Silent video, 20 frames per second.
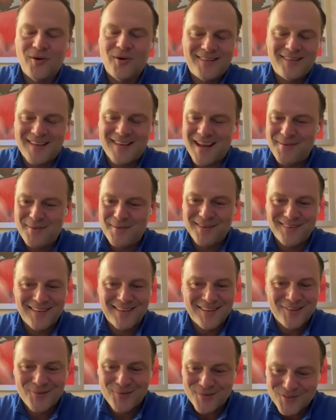what Damian
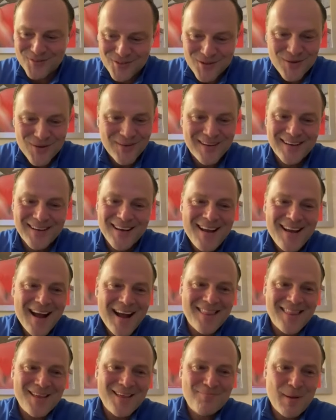Lillard was doing,
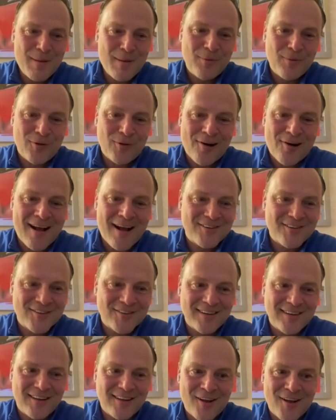I think people are
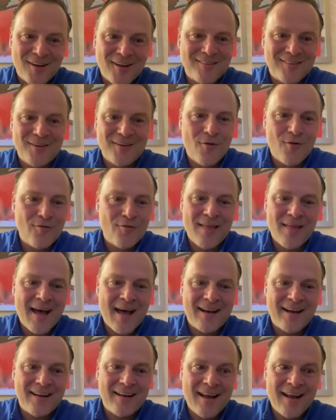actually glossing over
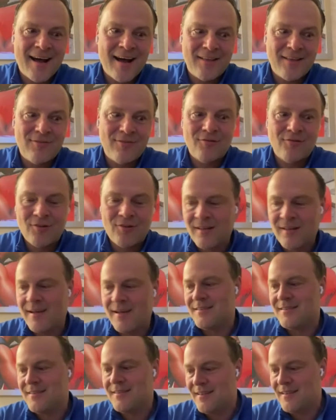that and not even
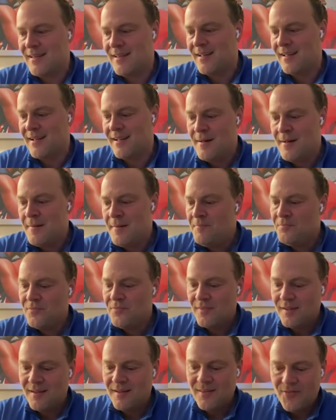realizing like
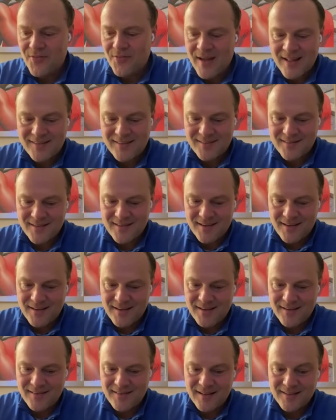that's
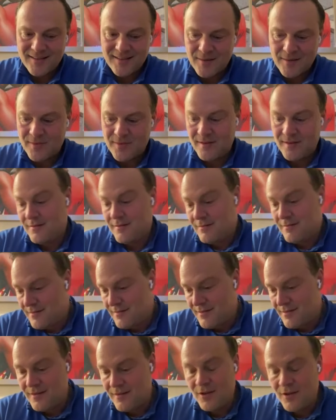uh, that's something
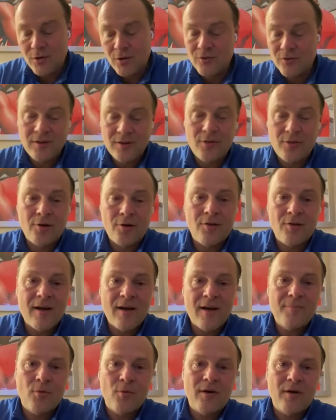you don't see
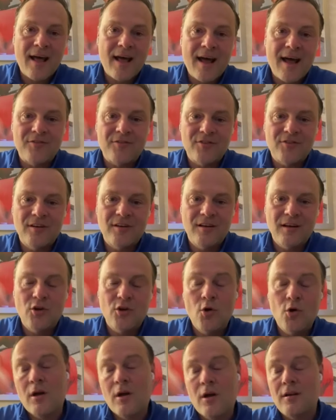35 point halves and
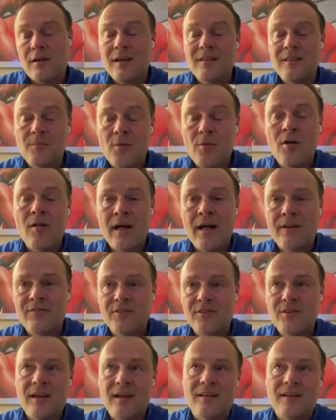you could take the ball out of
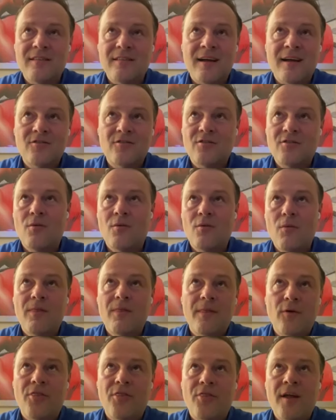his hand. That's the
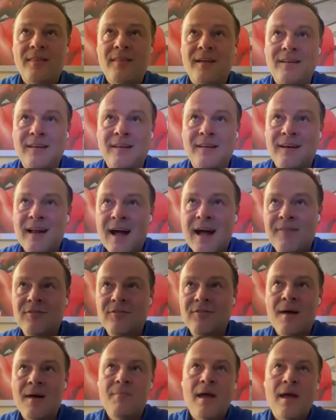the thing they did at
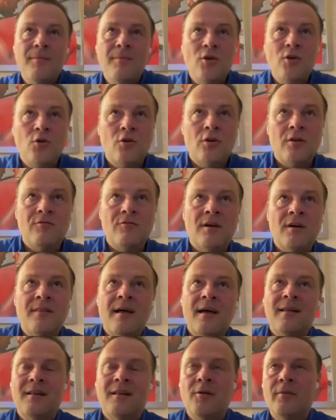halftime. Maybe you could have done
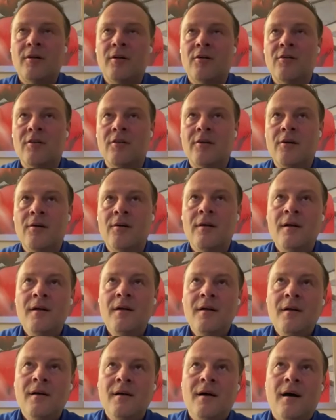that a little bit earlier.
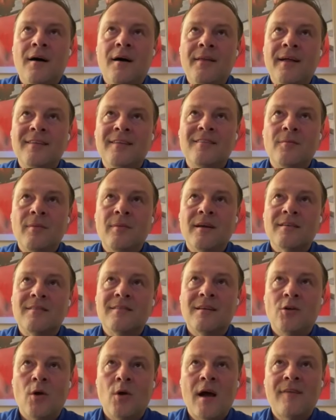Uh, that's the biggest
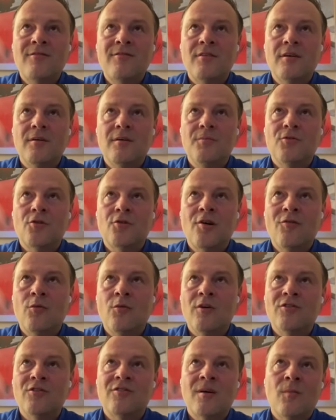thing. You have to observe
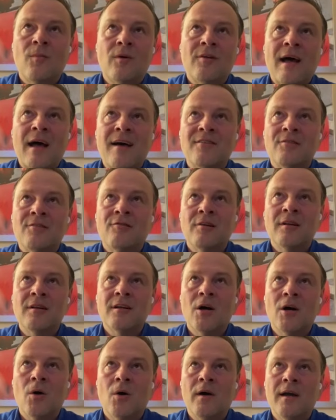when someone has it really
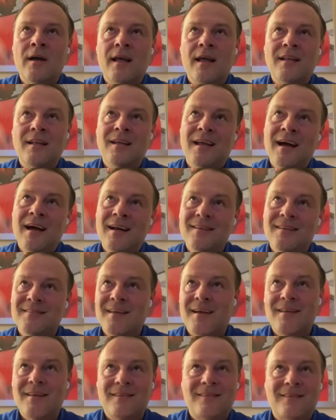going, and you got to
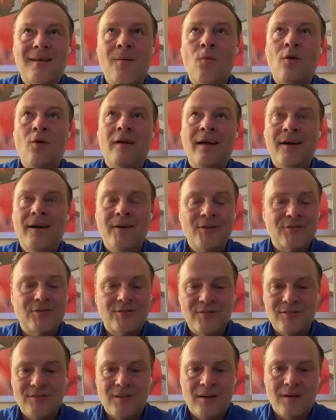say someone else
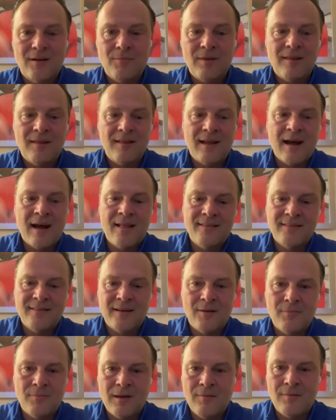is going to be the guy that's
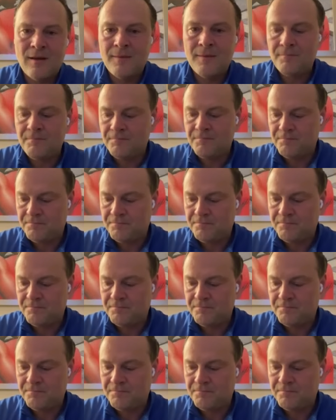going to beat me.